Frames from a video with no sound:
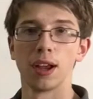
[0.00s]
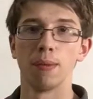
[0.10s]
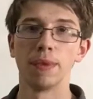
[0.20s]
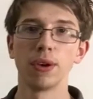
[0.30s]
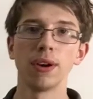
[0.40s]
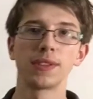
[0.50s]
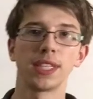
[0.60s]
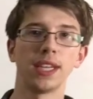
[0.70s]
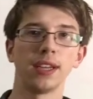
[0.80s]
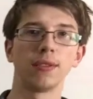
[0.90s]
Mu of
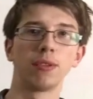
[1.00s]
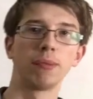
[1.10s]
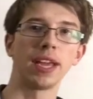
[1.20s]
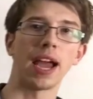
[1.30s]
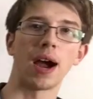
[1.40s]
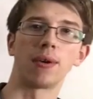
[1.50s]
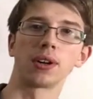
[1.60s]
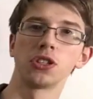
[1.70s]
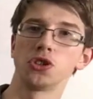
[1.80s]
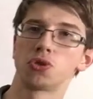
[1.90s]
t will be our
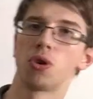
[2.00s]
control